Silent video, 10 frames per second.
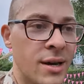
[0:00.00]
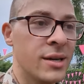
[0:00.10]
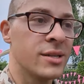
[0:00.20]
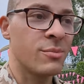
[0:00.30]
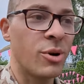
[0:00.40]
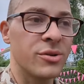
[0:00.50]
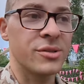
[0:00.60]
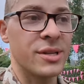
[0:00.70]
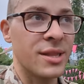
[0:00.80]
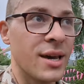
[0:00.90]

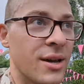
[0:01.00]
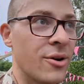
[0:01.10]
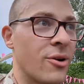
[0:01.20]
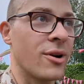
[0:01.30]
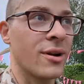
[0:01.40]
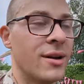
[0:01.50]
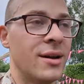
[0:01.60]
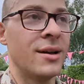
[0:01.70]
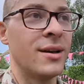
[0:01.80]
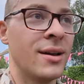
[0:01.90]
Supposedly they are
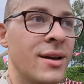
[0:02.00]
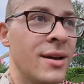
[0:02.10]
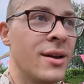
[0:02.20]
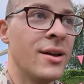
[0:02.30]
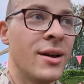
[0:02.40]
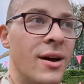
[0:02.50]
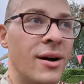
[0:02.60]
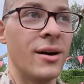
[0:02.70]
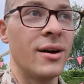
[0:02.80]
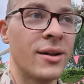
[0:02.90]

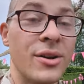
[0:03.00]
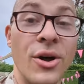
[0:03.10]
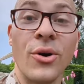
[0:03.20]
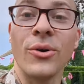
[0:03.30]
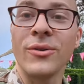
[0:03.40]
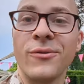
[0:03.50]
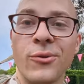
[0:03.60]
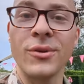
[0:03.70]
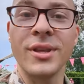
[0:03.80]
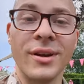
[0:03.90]
uh, known
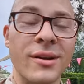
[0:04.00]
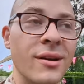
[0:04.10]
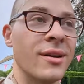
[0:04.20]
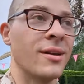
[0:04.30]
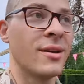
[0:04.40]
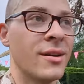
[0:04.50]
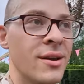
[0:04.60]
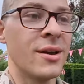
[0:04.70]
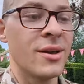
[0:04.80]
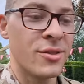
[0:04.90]
for their
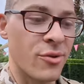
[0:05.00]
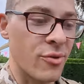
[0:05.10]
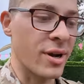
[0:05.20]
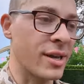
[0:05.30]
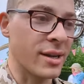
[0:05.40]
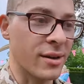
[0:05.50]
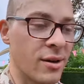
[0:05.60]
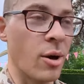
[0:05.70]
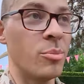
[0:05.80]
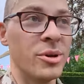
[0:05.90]
their rucking
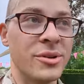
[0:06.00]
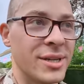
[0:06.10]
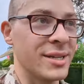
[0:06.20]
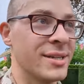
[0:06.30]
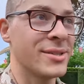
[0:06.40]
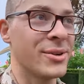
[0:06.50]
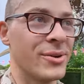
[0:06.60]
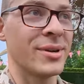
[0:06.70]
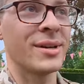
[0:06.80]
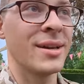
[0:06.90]
ability. So
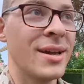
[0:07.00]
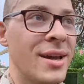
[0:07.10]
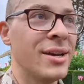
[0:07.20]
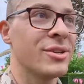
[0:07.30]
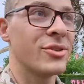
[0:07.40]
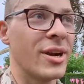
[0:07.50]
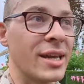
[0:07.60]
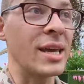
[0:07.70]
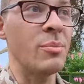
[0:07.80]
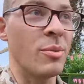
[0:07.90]
I was trying to
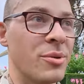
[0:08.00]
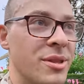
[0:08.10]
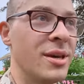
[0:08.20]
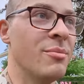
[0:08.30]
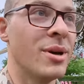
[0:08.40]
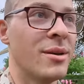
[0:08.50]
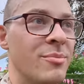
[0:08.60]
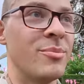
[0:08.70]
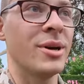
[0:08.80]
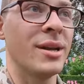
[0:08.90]
keep up with them,
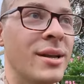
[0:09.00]
but